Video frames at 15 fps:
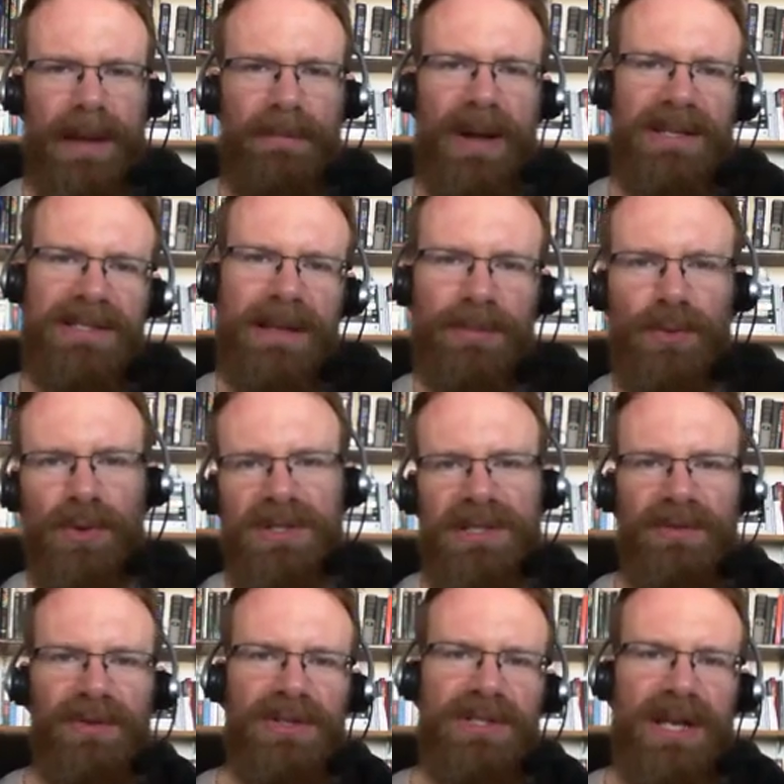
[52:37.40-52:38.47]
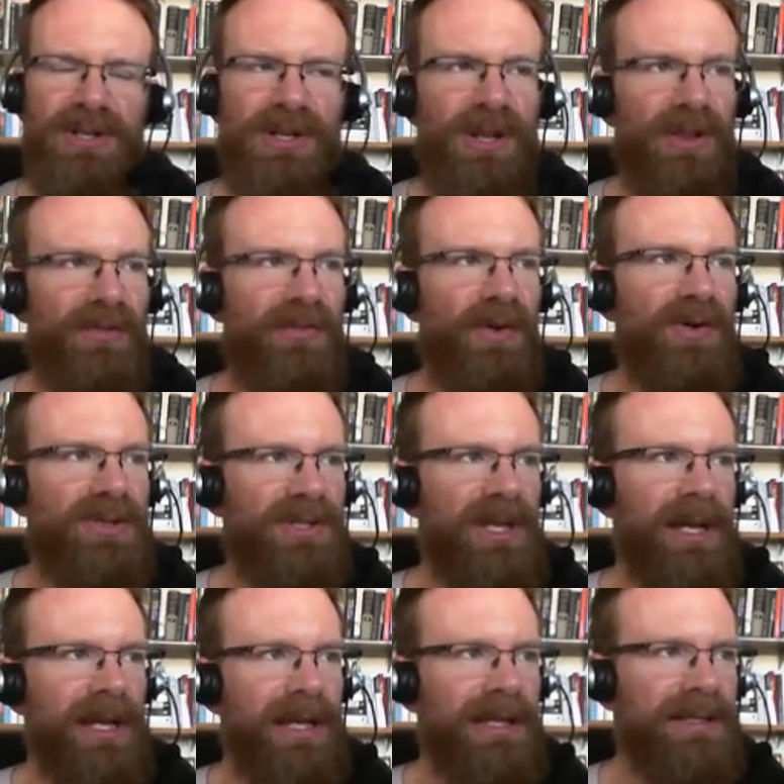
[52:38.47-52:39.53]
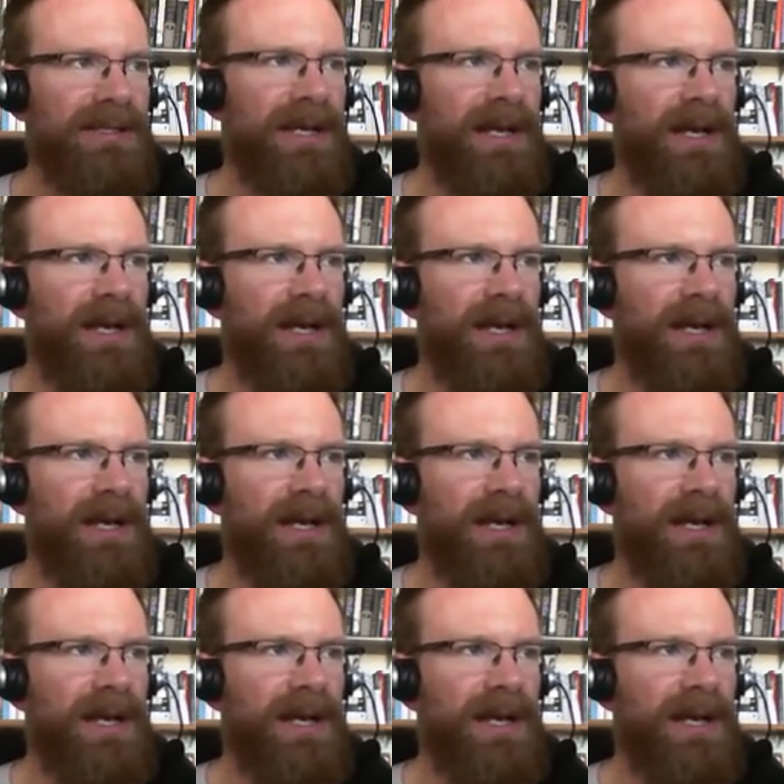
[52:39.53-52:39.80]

by step towards civilization, and the first thing is